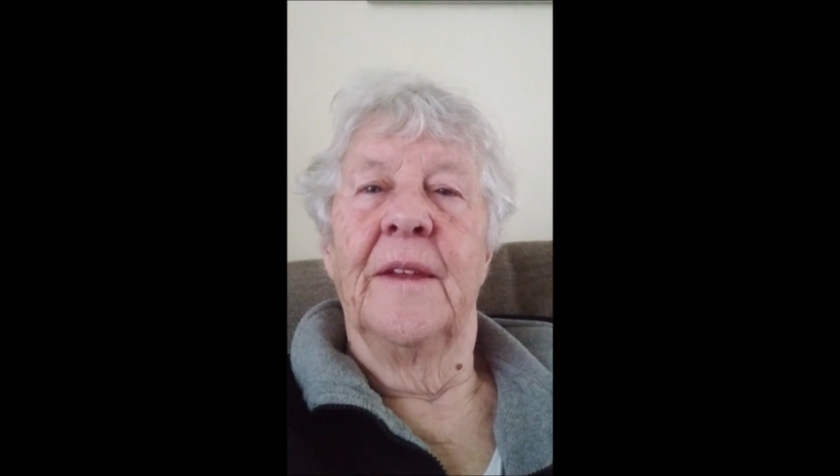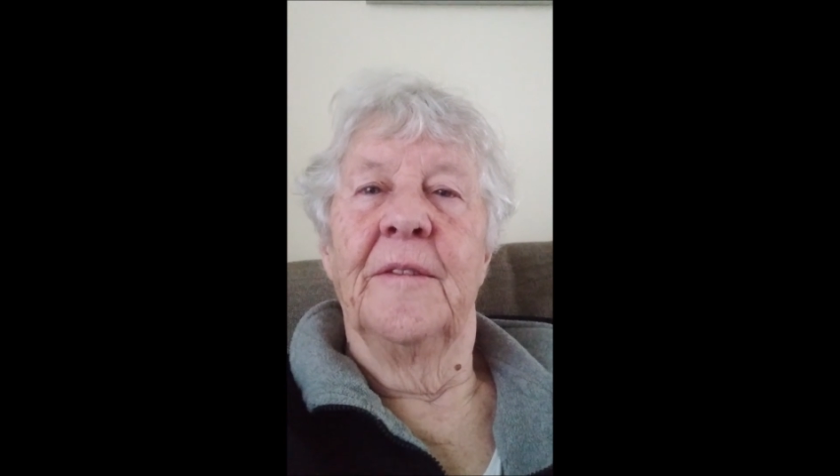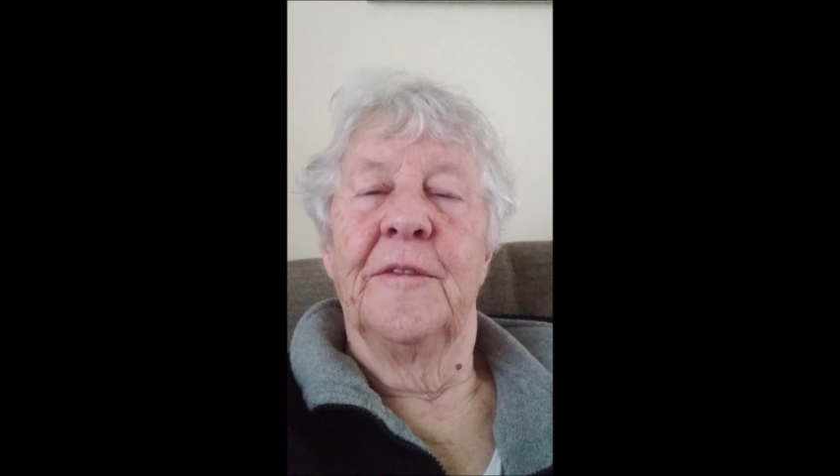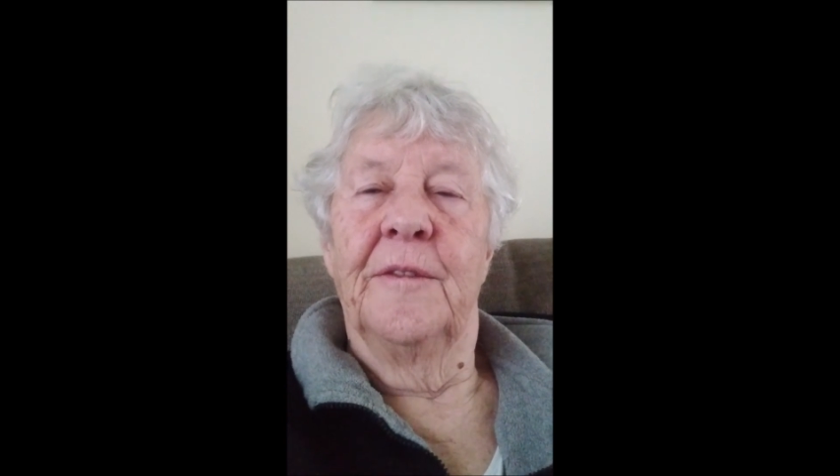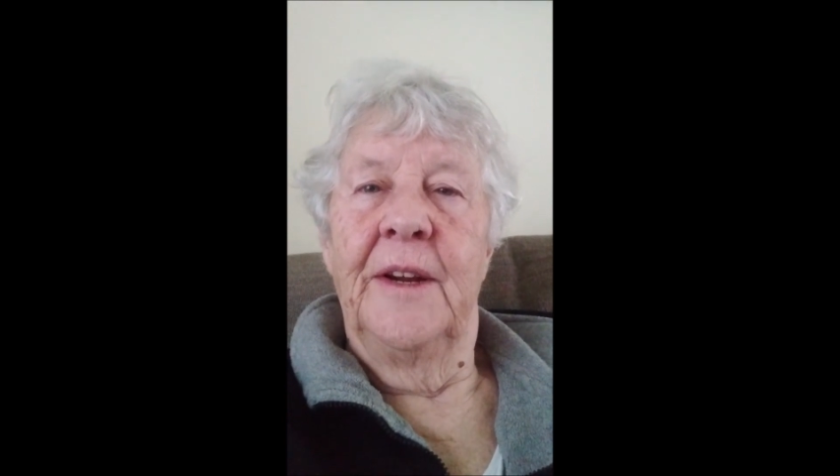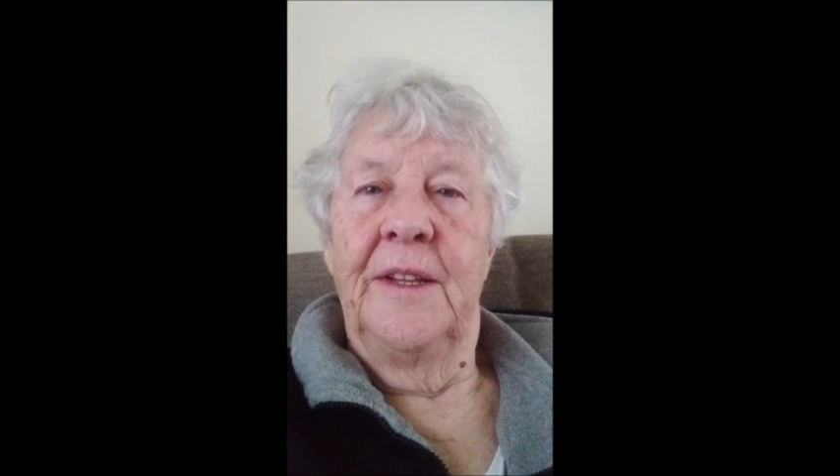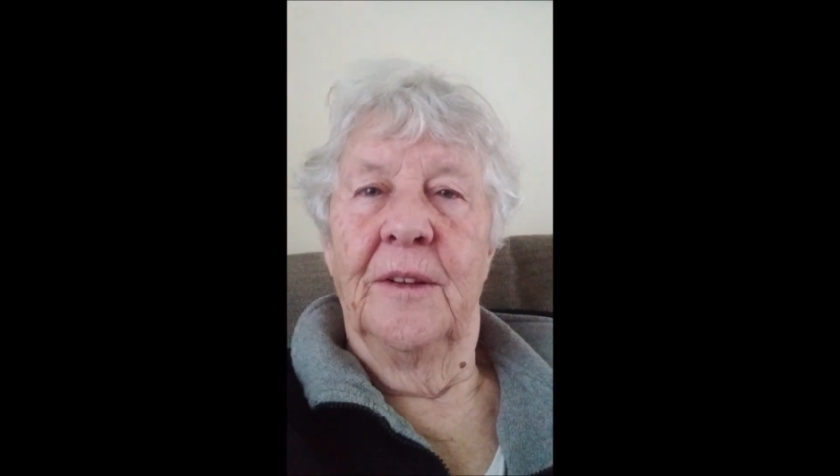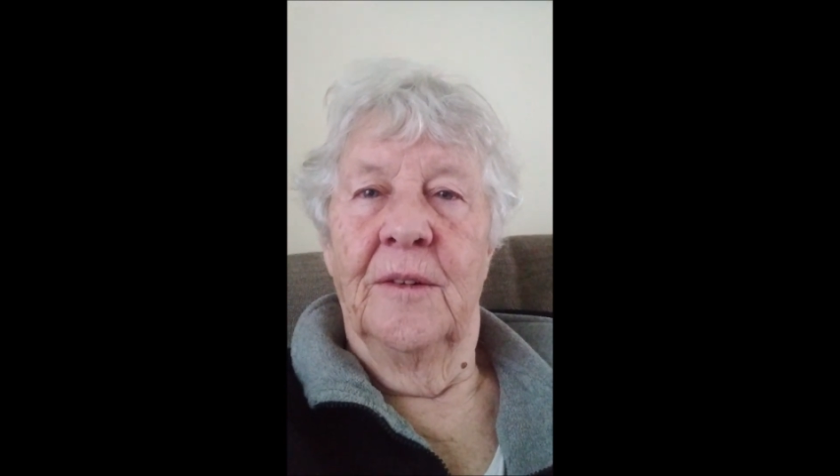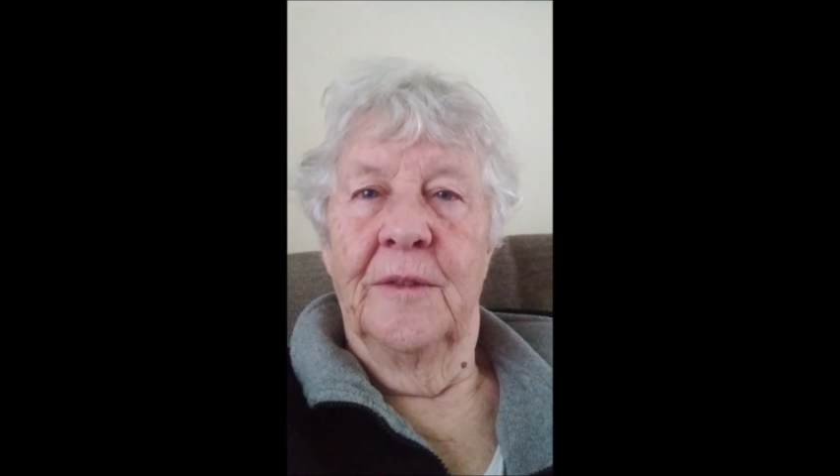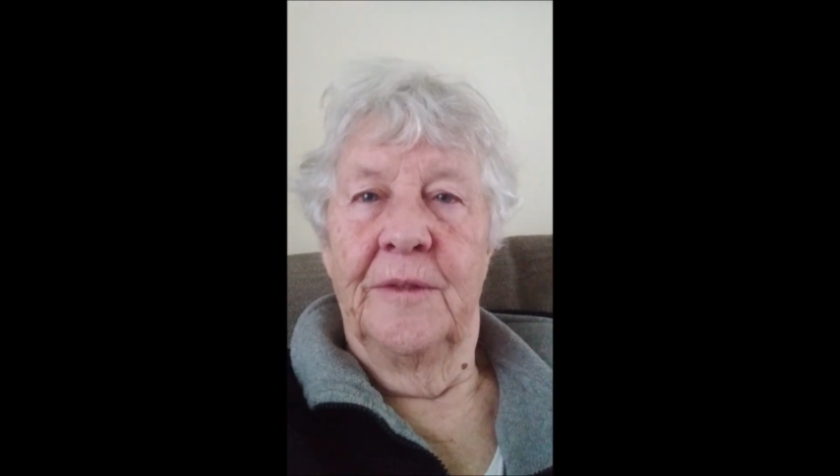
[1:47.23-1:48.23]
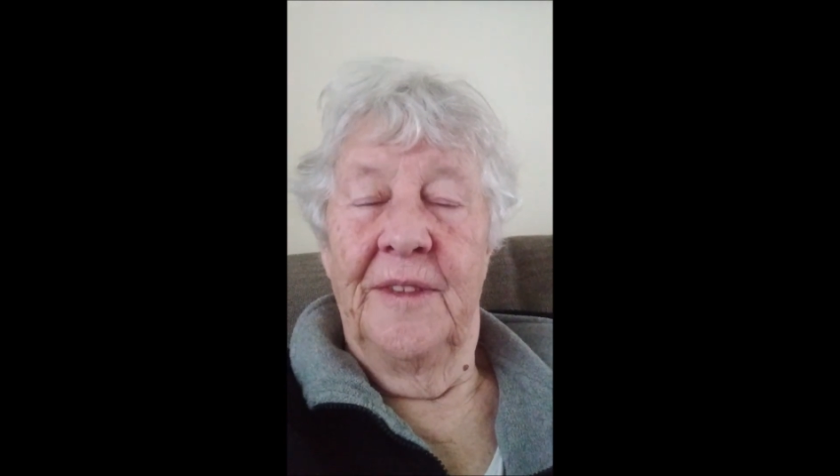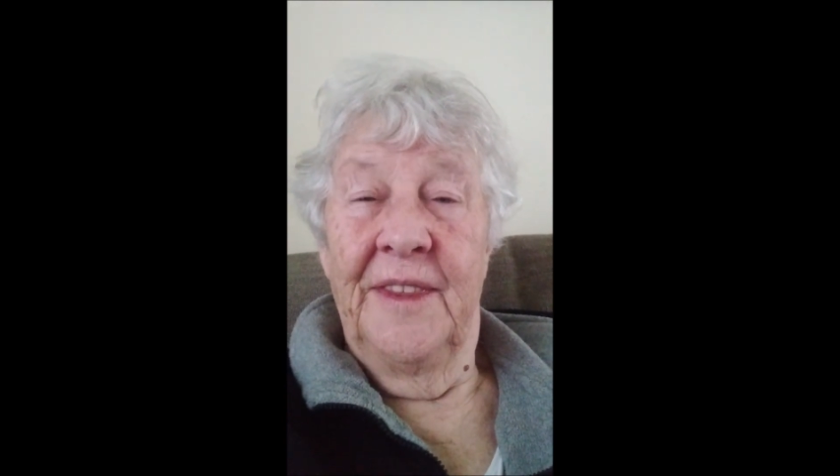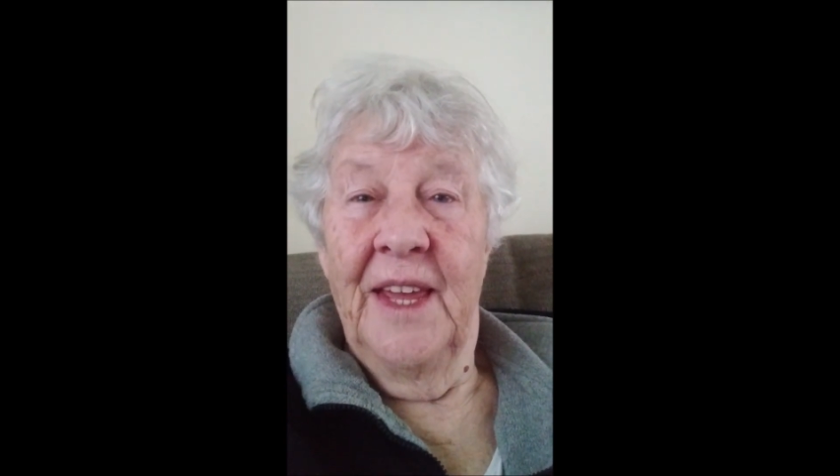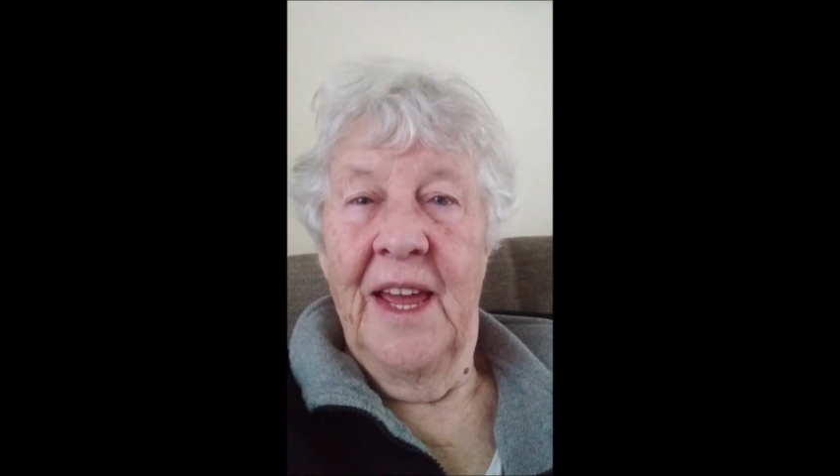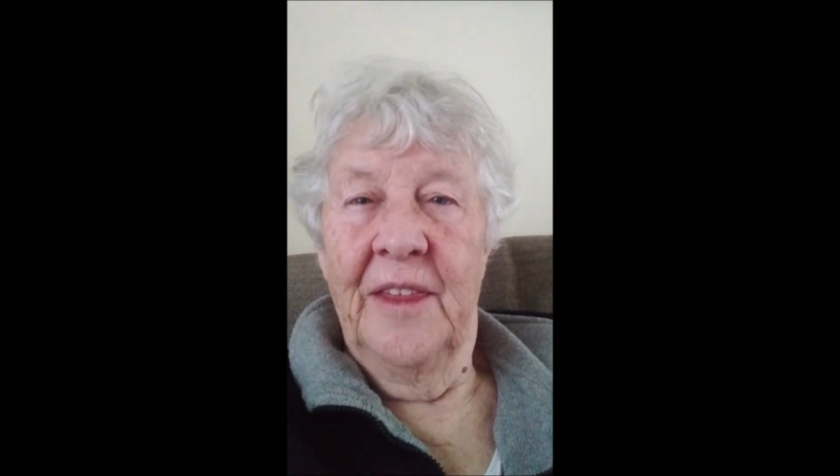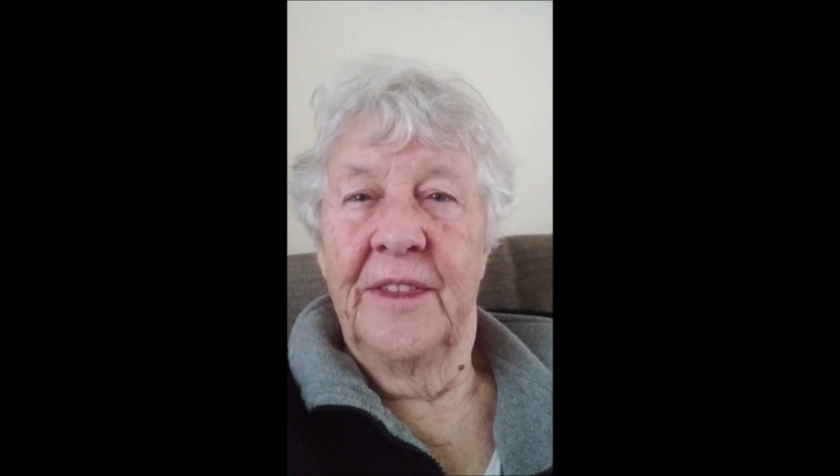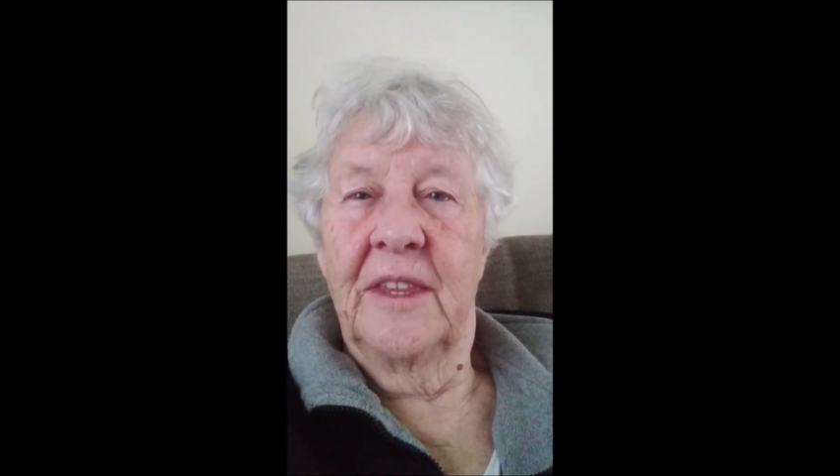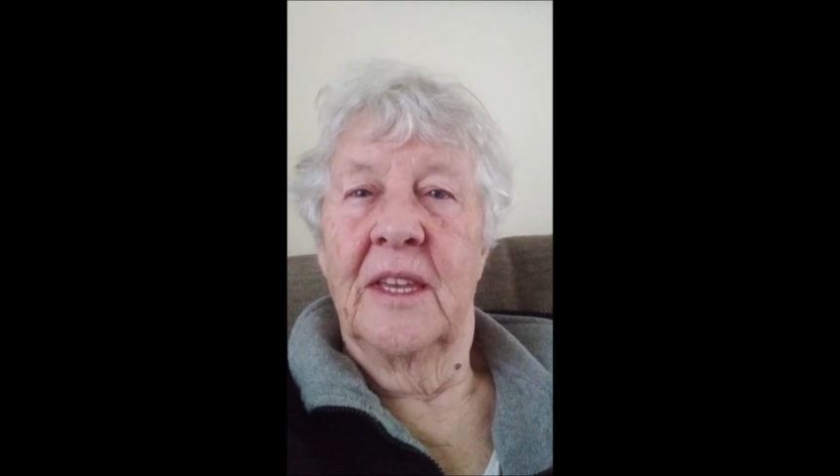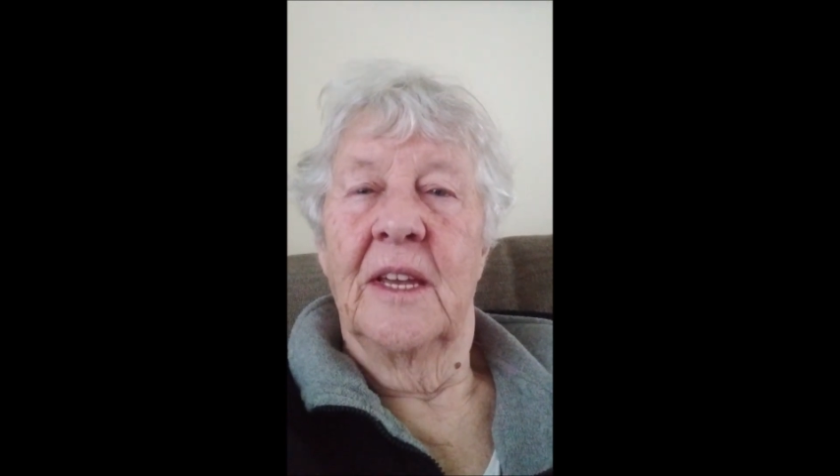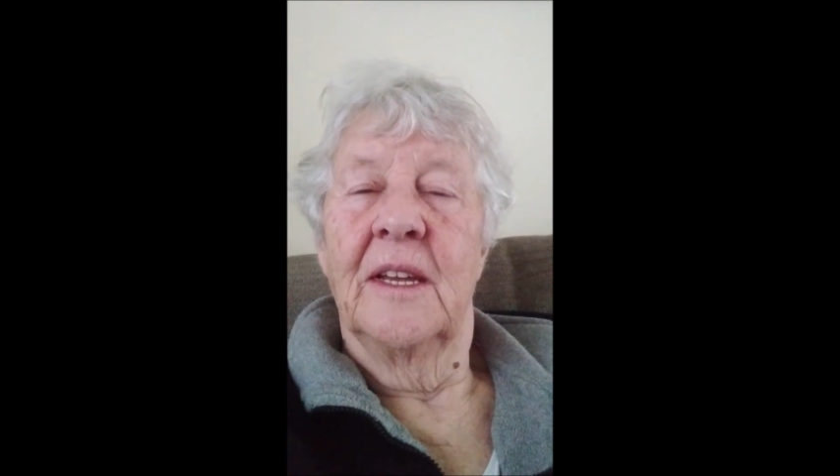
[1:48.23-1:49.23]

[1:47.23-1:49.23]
afraid of death,